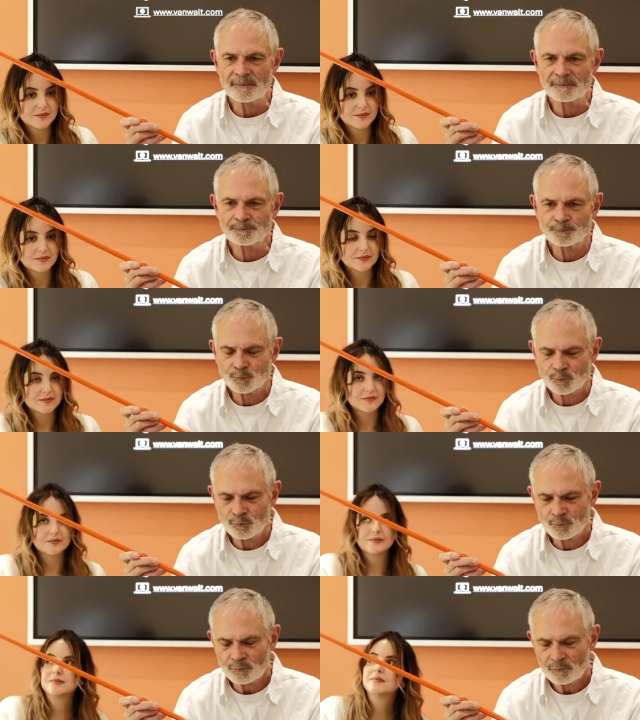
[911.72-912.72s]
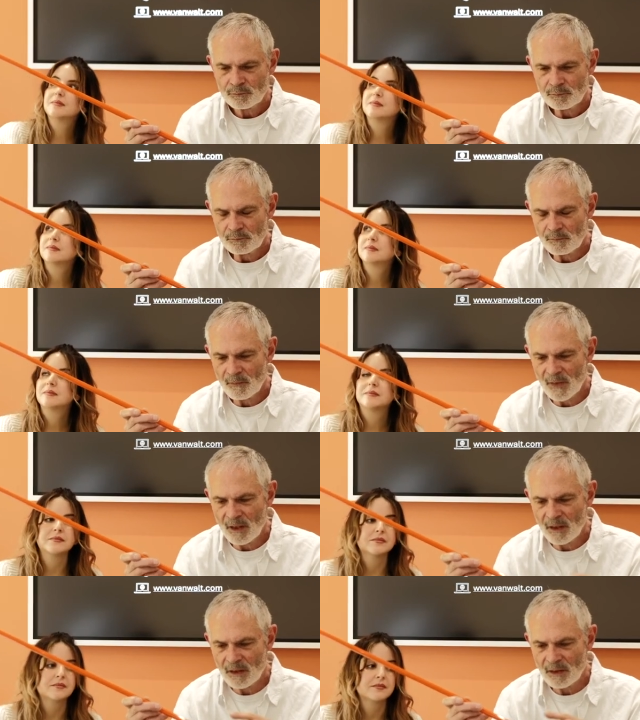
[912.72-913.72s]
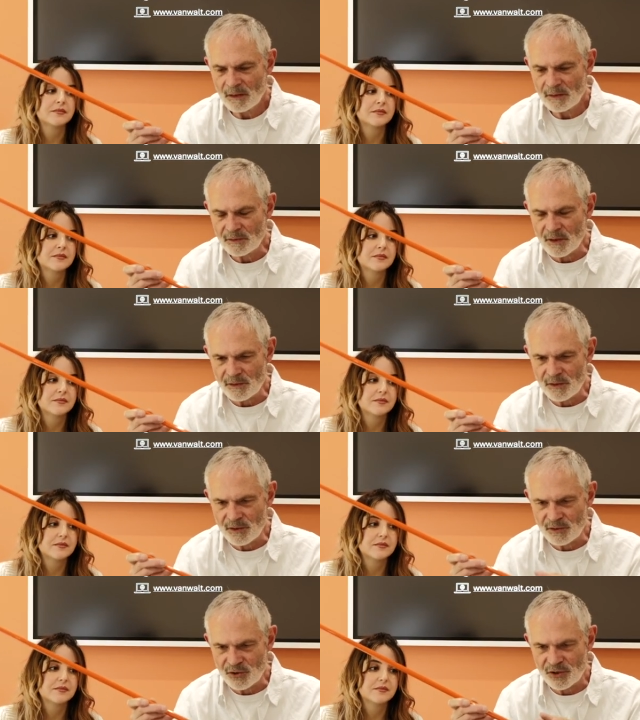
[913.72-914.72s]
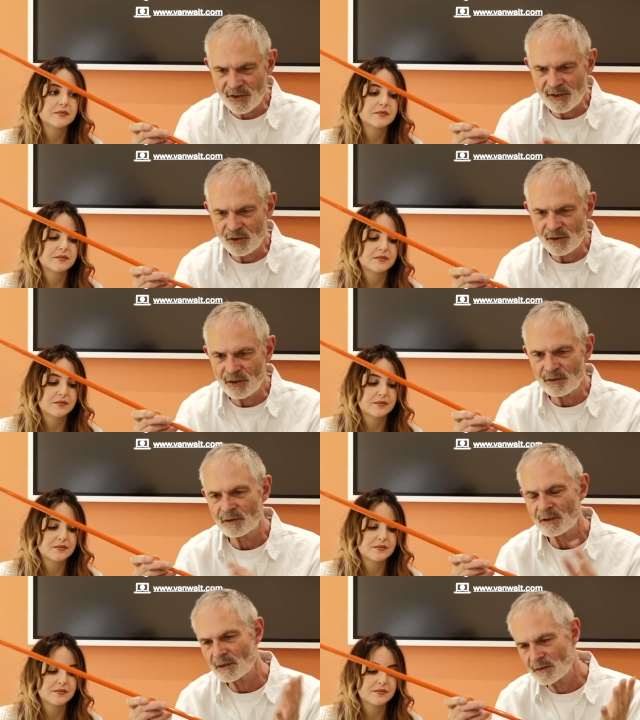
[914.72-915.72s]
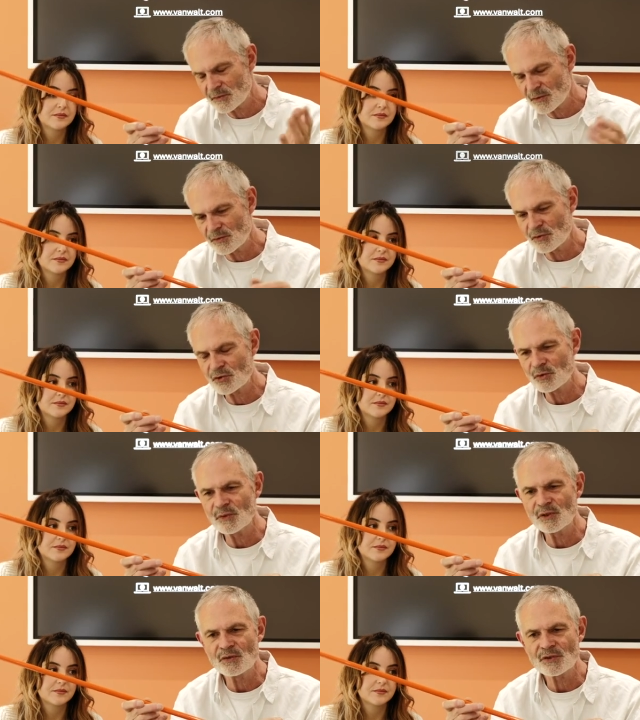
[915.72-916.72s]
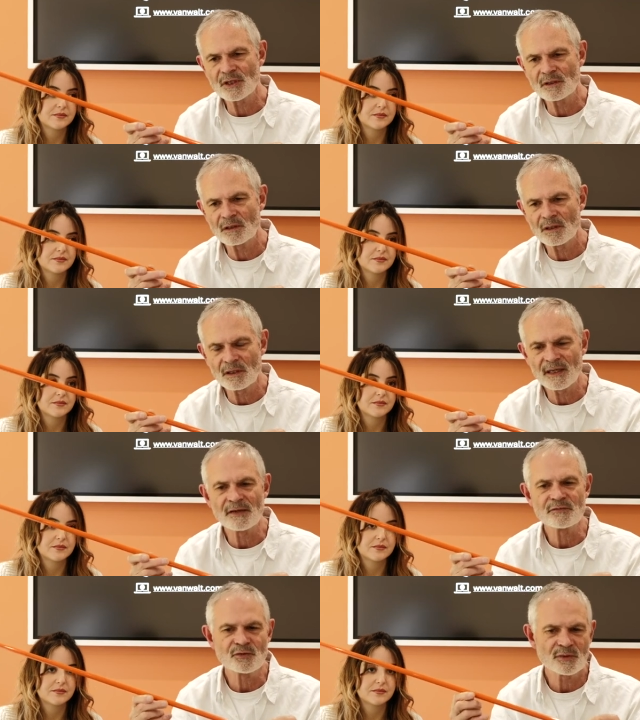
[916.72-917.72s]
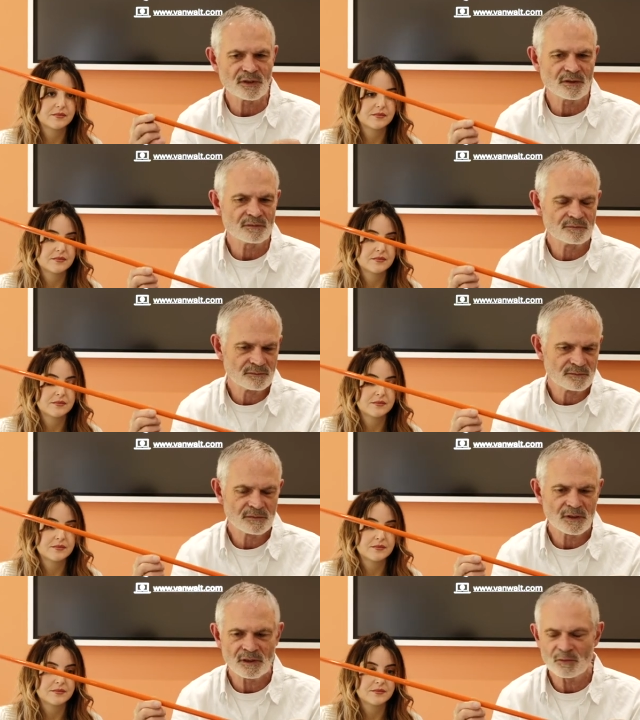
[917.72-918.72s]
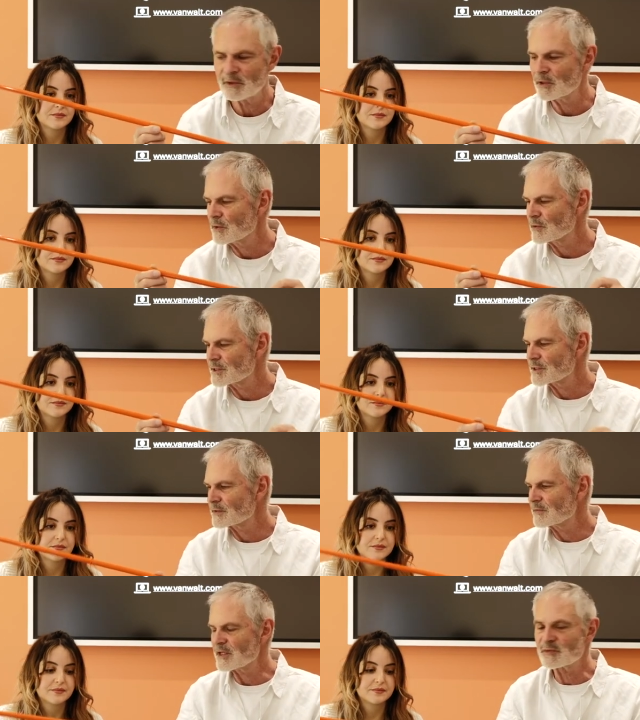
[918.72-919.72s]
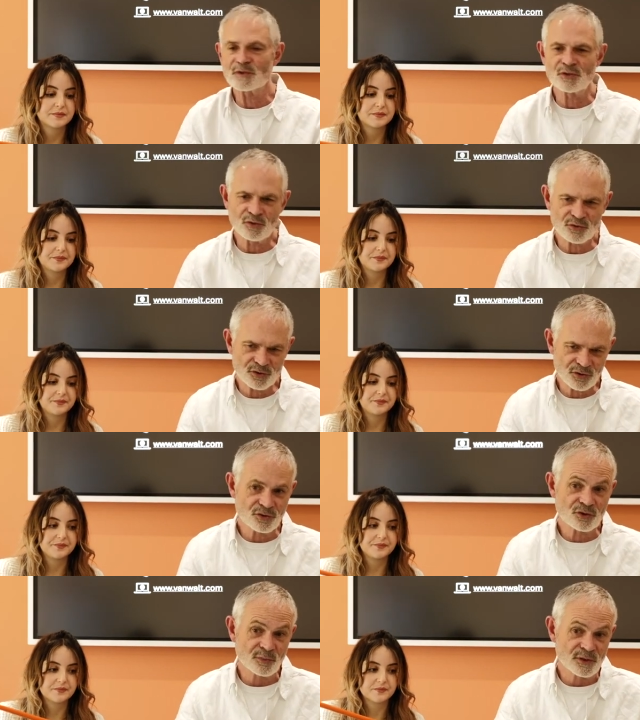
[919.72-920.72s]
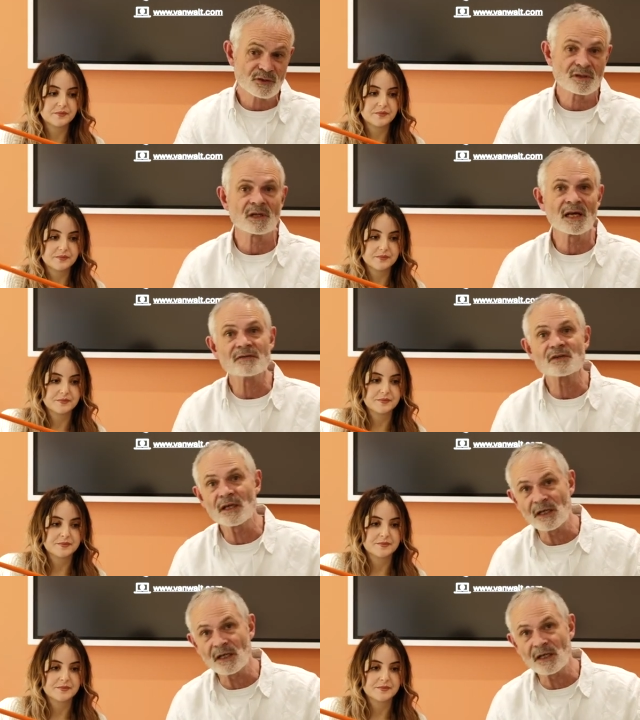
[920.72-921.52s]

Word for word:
Speaker 1: um, uh, just so that you know. Uh, so you should be using gloves when you when you use this device, but you you should be using gloves